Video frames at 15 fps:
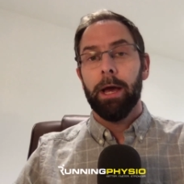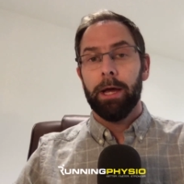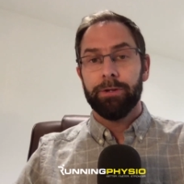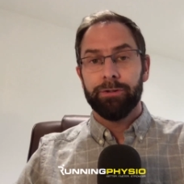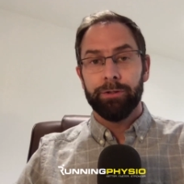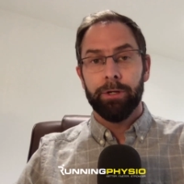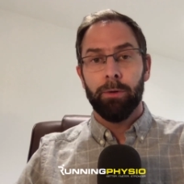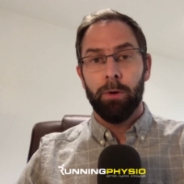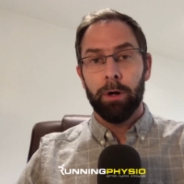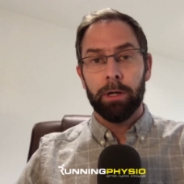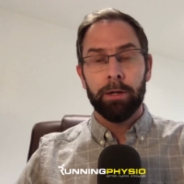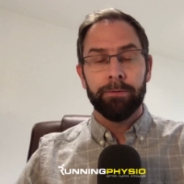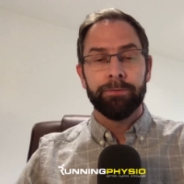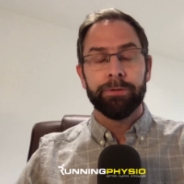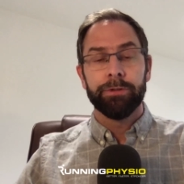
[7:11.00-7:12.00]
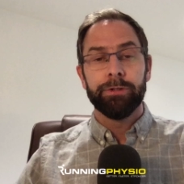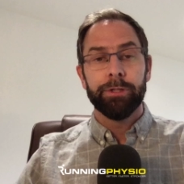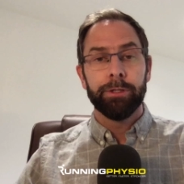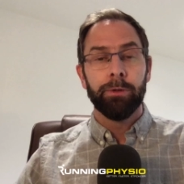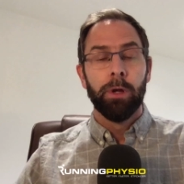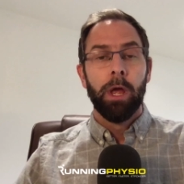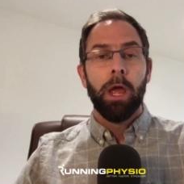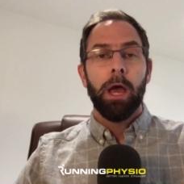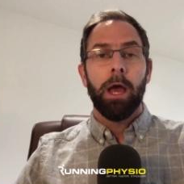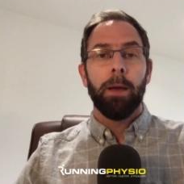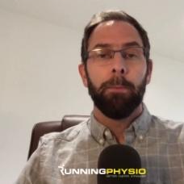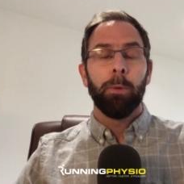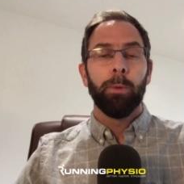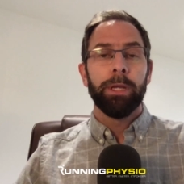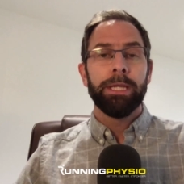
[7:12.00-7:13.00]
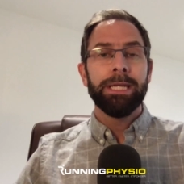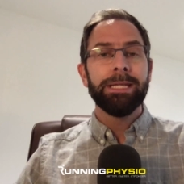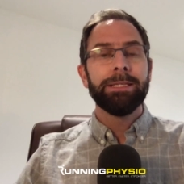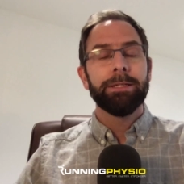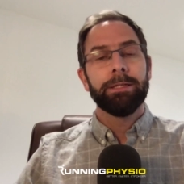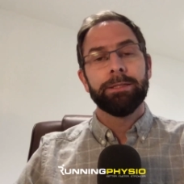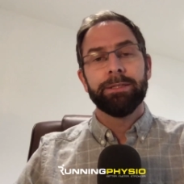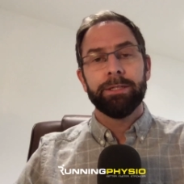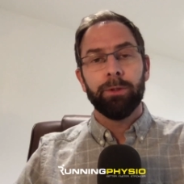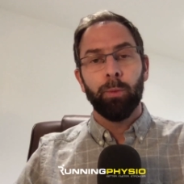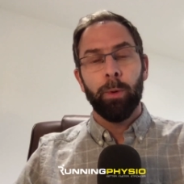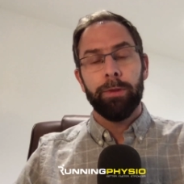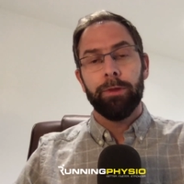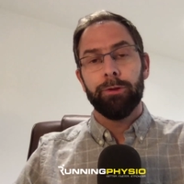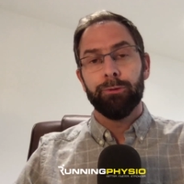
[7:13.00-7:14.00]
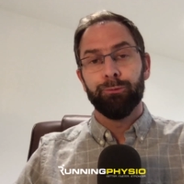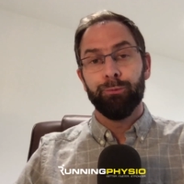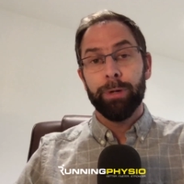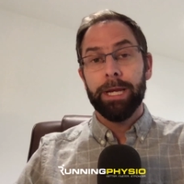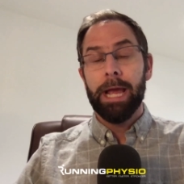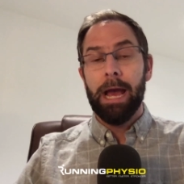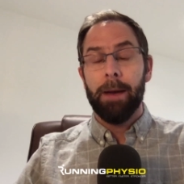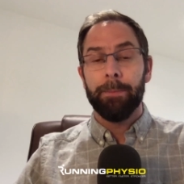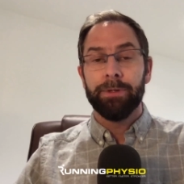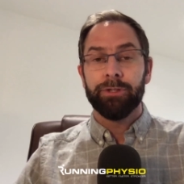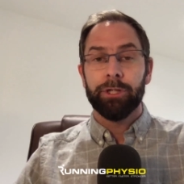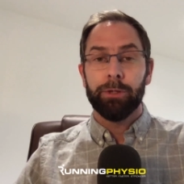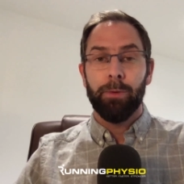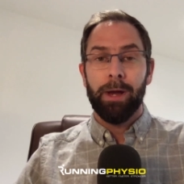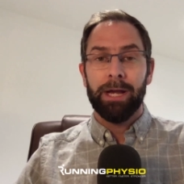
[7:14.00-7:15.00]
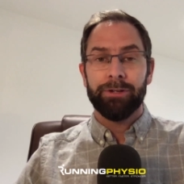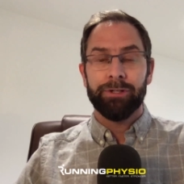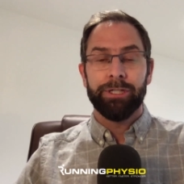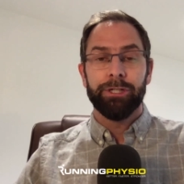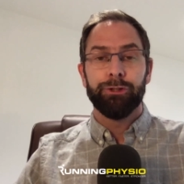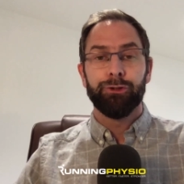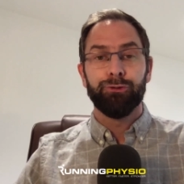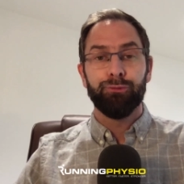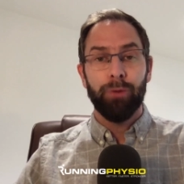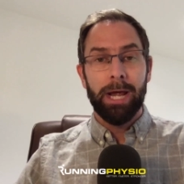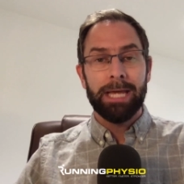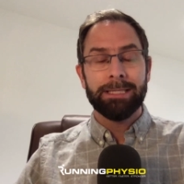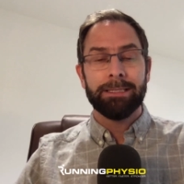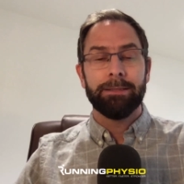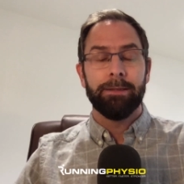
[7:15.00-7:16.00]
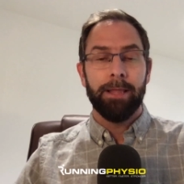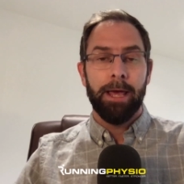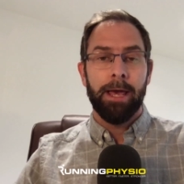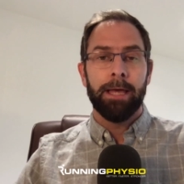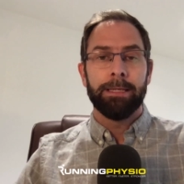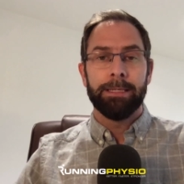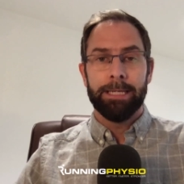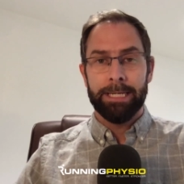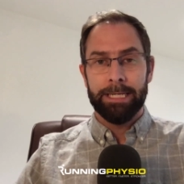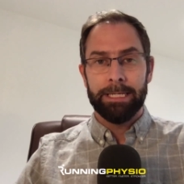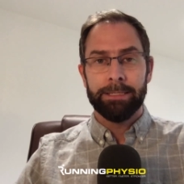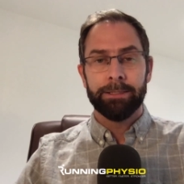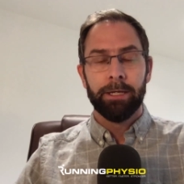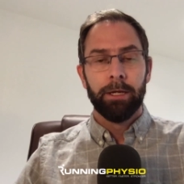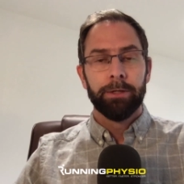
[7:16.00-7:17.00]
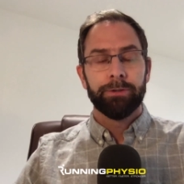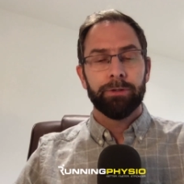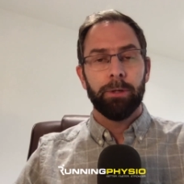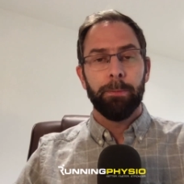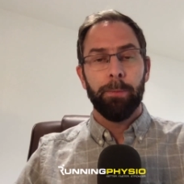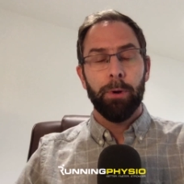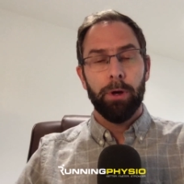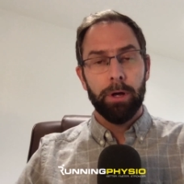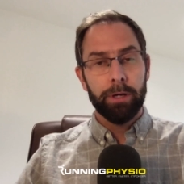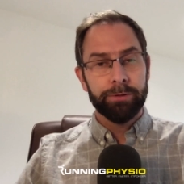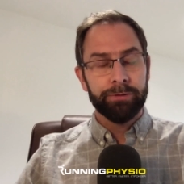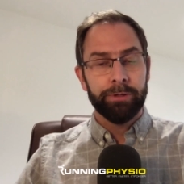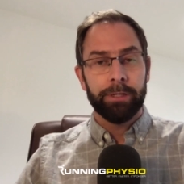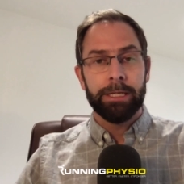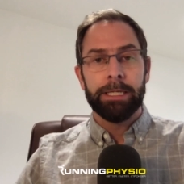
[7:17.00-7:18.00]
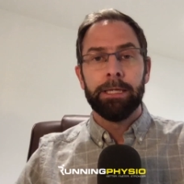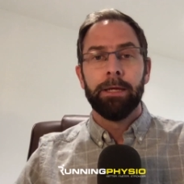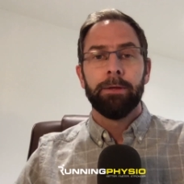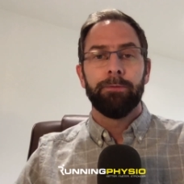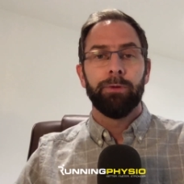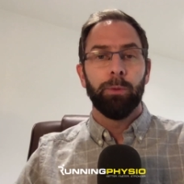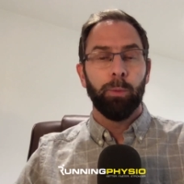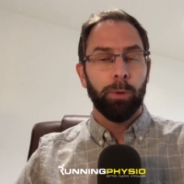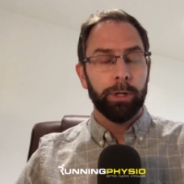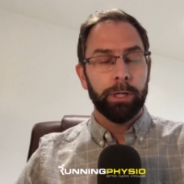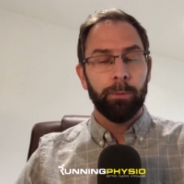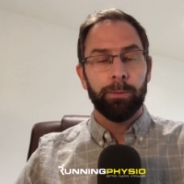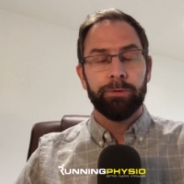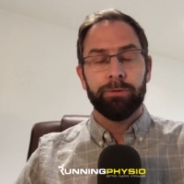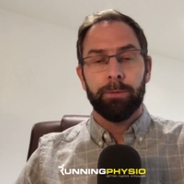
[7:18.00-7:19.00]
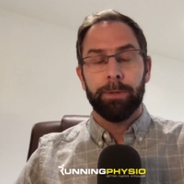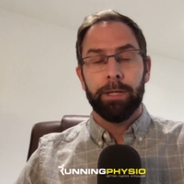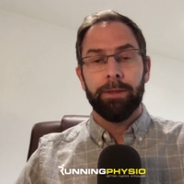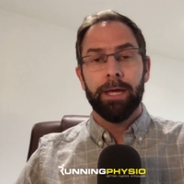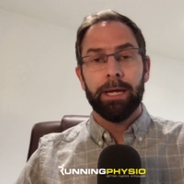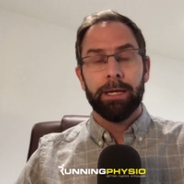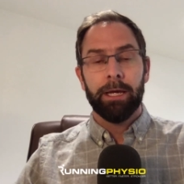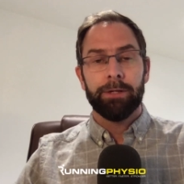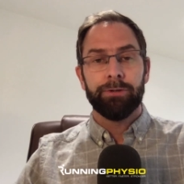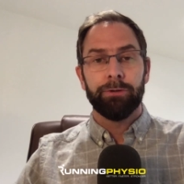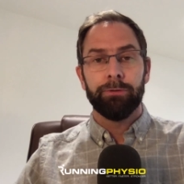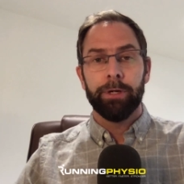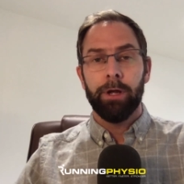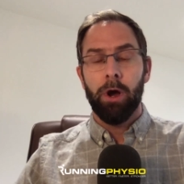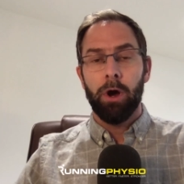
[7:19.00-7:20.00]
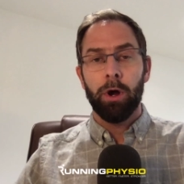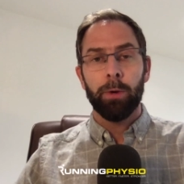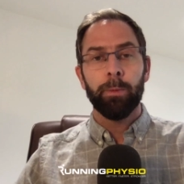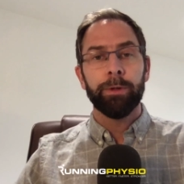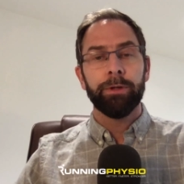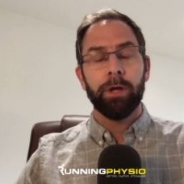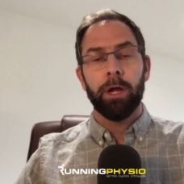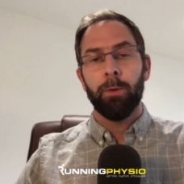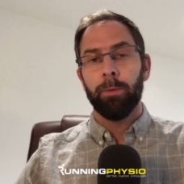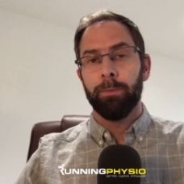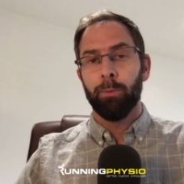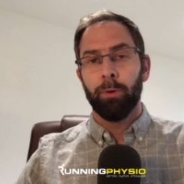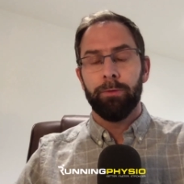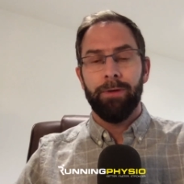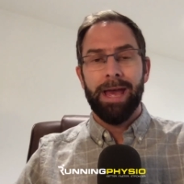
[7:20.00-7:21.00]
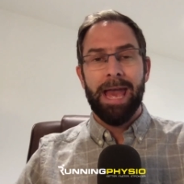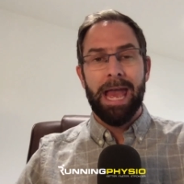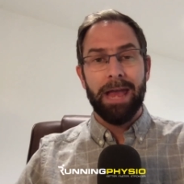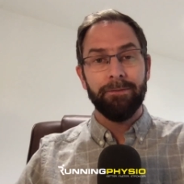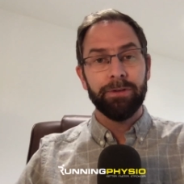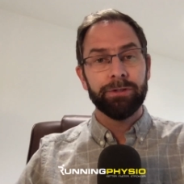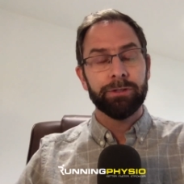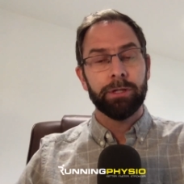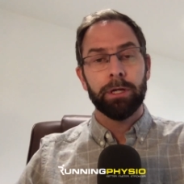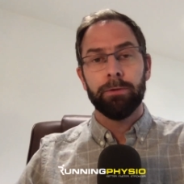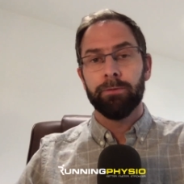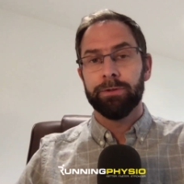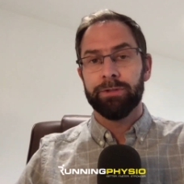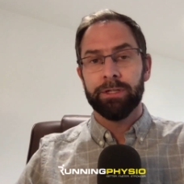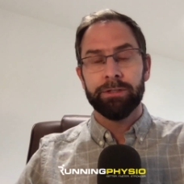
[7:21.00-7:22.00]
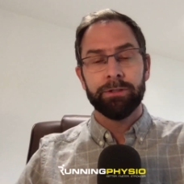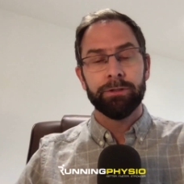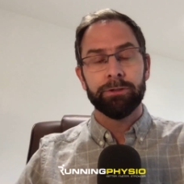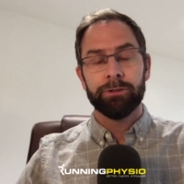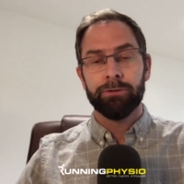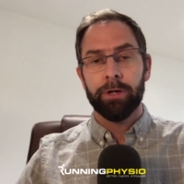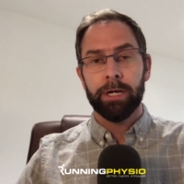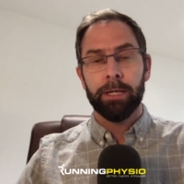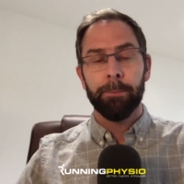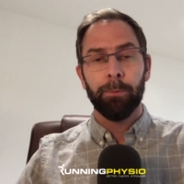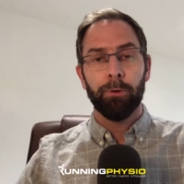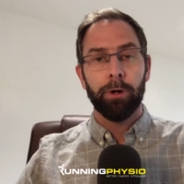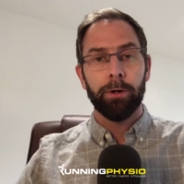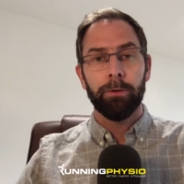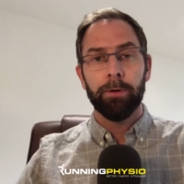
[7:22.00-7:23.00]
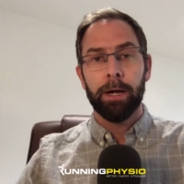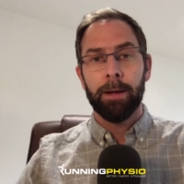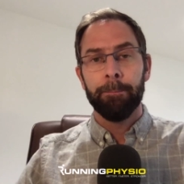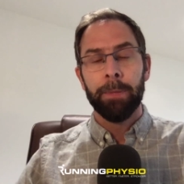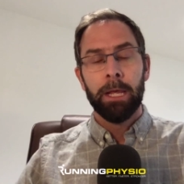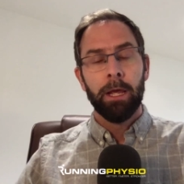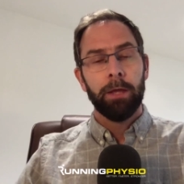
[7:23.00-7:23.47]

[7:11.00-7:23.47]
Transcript: as you know, I love to do, um, we need to consider whether the rehab is going to actually address their needs. So, personally, if you're working with someone in that category, I would go with more of a heavy, slow resistance training program